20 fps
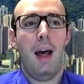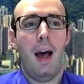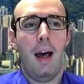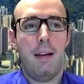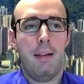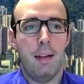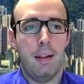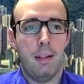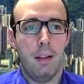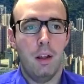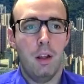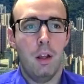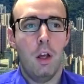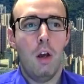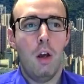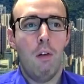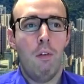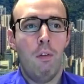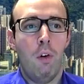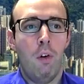
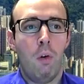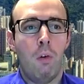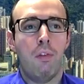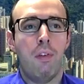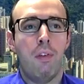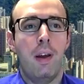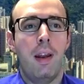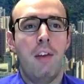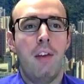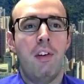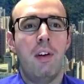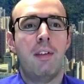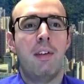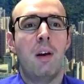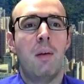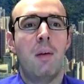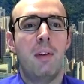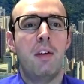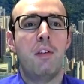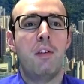asset-focused financial
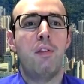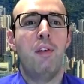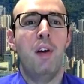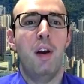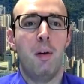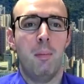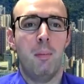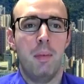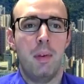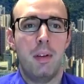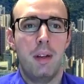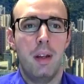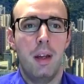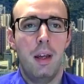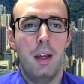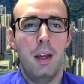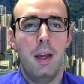services firms.